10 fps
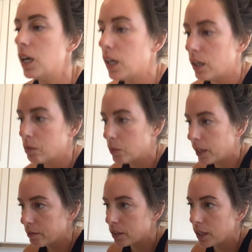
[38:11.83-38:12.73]

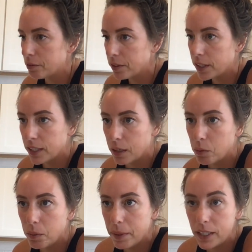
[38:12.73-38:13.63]
Whenever I feel like I
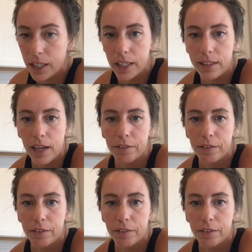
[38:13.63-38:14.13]
want pancakes